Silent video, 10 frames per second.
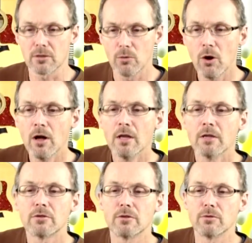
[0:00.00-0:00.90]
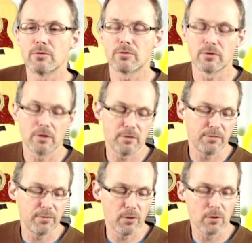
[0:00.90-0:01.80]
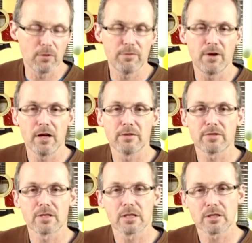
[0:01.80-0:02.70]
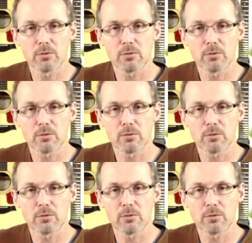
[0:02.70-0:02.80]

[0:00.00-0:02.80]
1, 2, 3, 4, 5, 6.